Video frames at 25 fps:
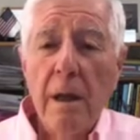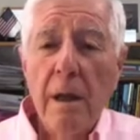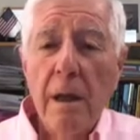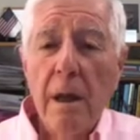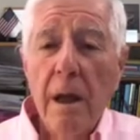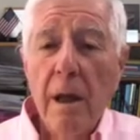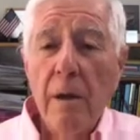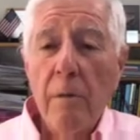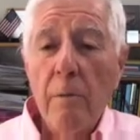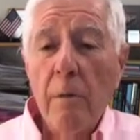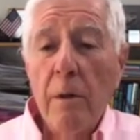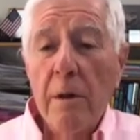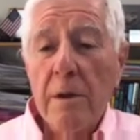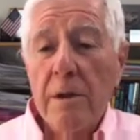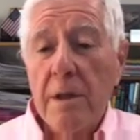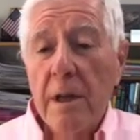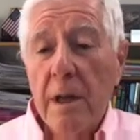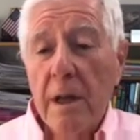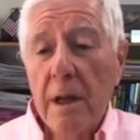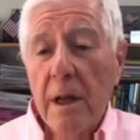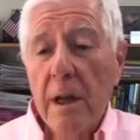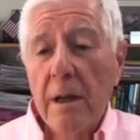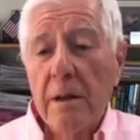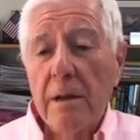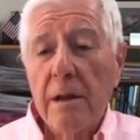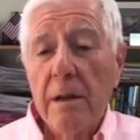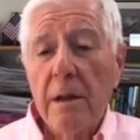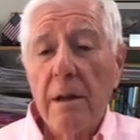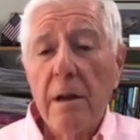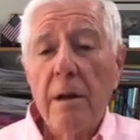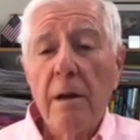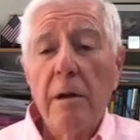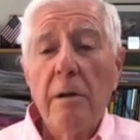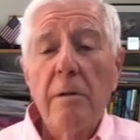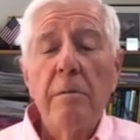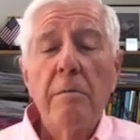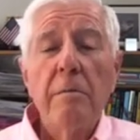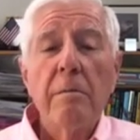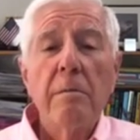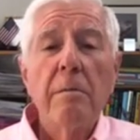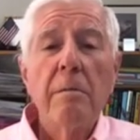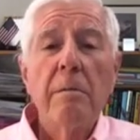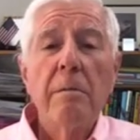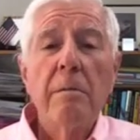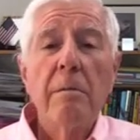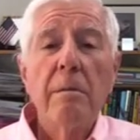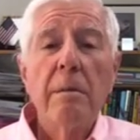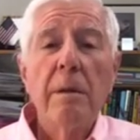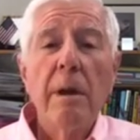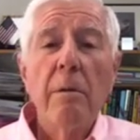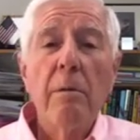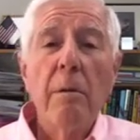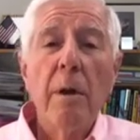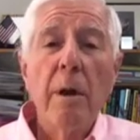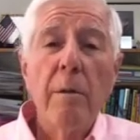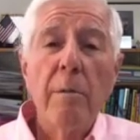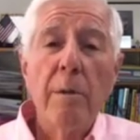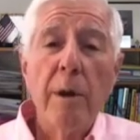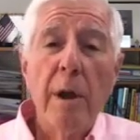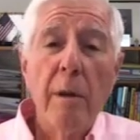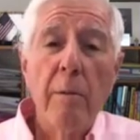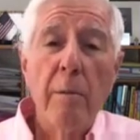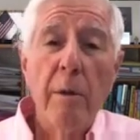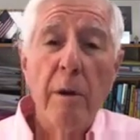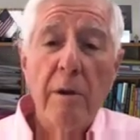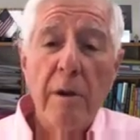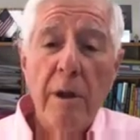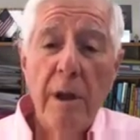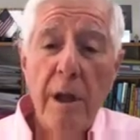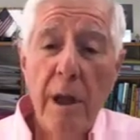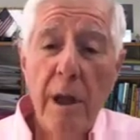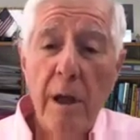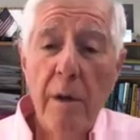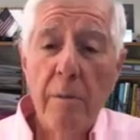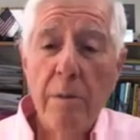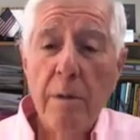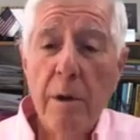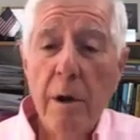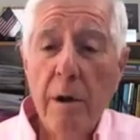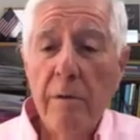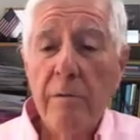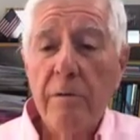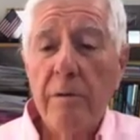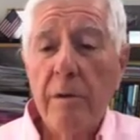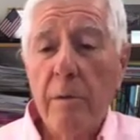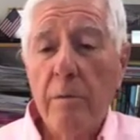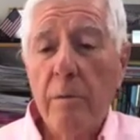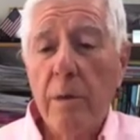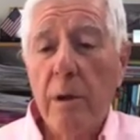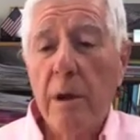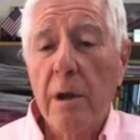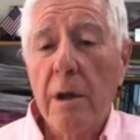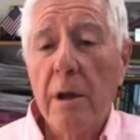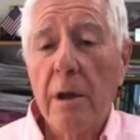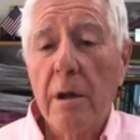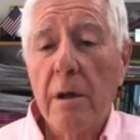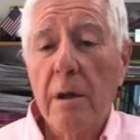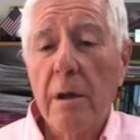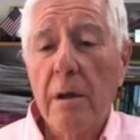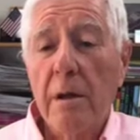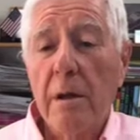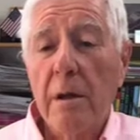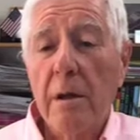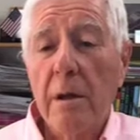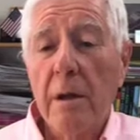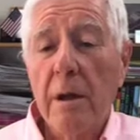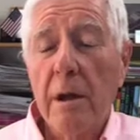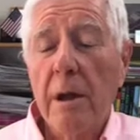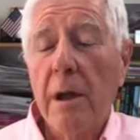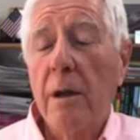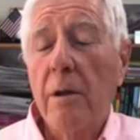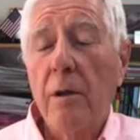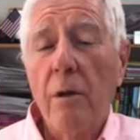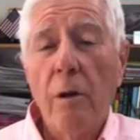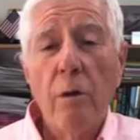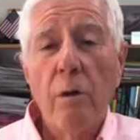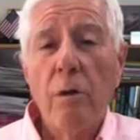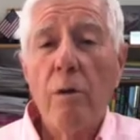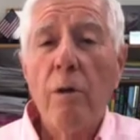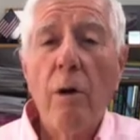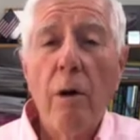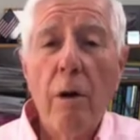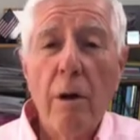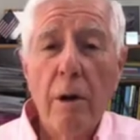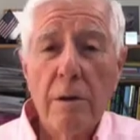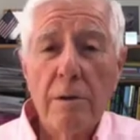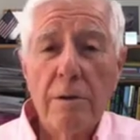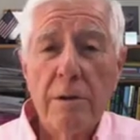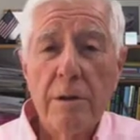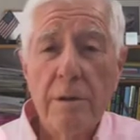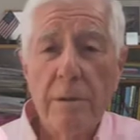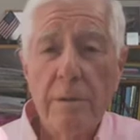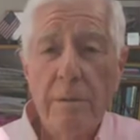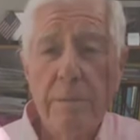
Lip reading: And once they get there, they want to be able to camp comfortably and at low cost.